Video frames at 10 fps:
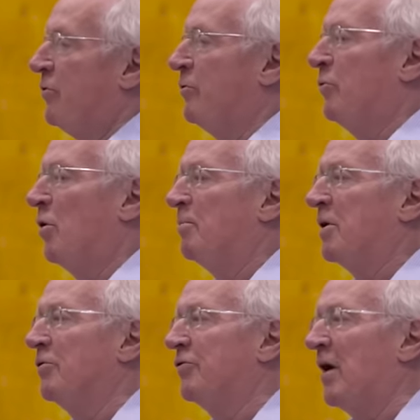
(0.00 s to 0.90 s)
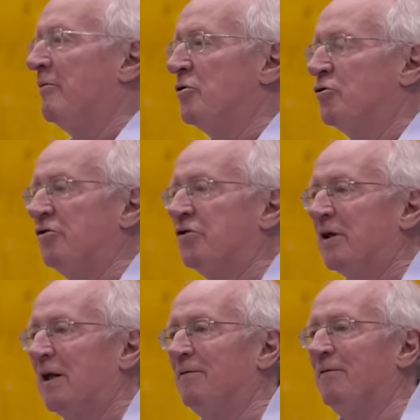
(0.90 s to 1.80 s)
to you, not because they're
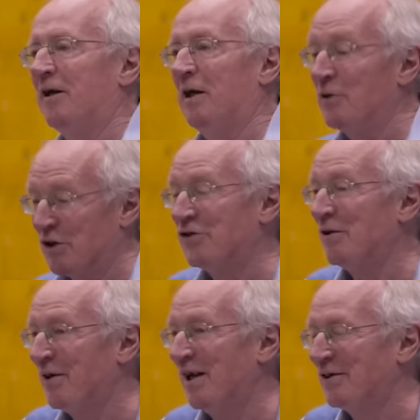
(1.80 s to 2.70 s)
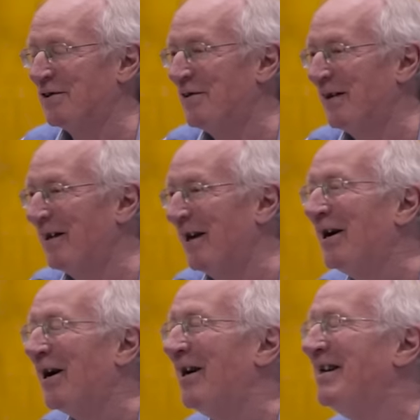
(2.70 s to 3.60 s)
intrinsically funny, which in some cases I think they
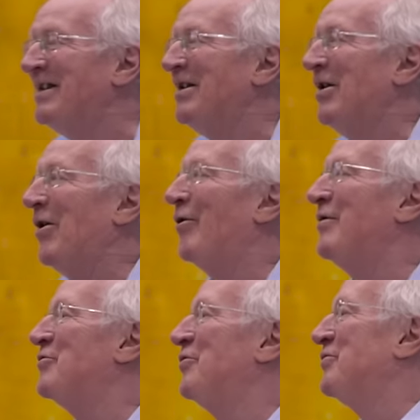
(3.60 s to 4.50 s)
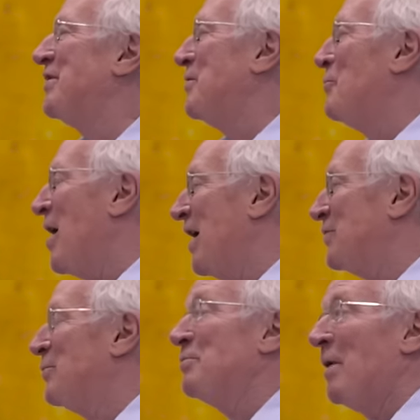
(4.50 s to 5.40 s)
are, or intrinsically
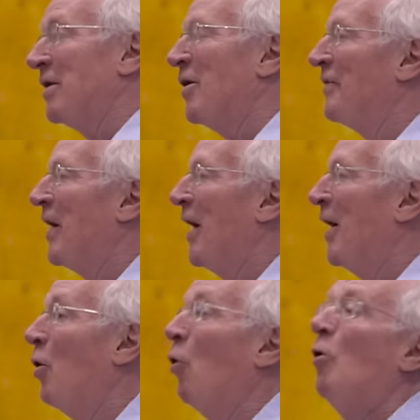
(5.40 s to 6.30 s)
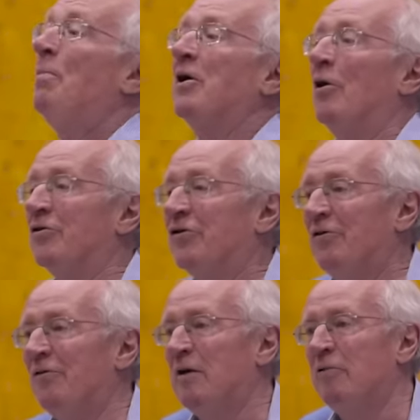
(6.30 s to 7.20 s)
wise, which my God they are, or
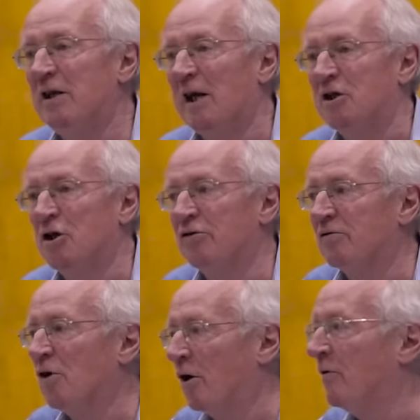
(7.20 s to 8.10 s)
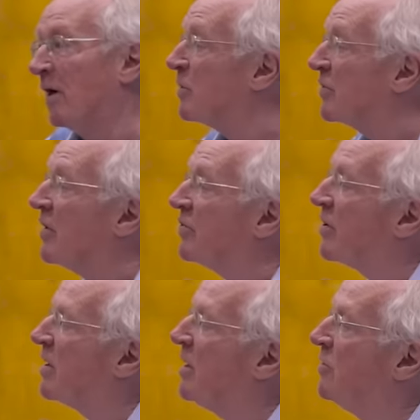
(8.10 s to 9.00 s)
because they read like Joseph Conrad, which they
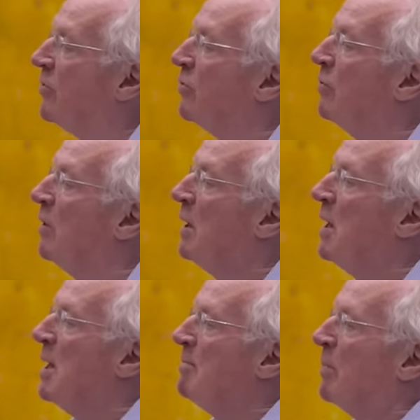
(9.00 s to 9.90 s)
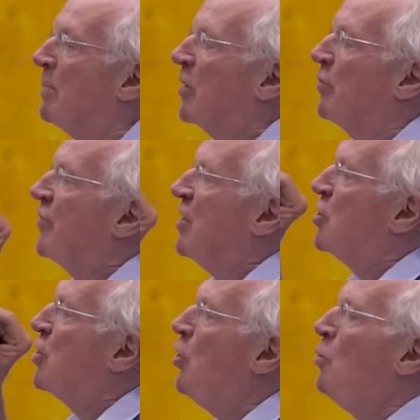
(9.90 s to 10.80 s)
certainly do, but because they
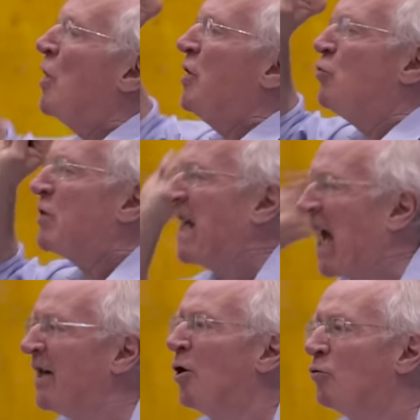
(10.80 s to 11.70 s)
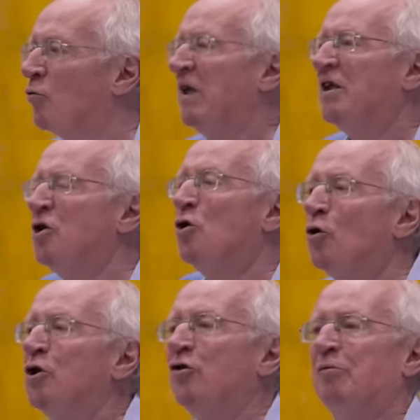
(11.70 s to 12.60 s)
show what you cannot read in
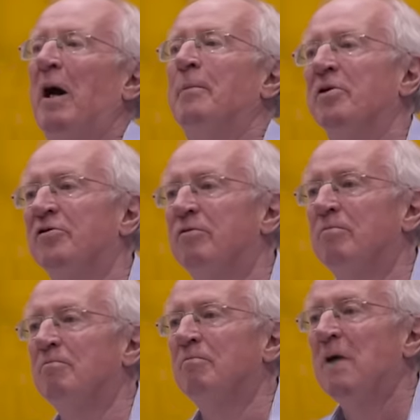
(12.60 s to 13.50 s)
your newspapers.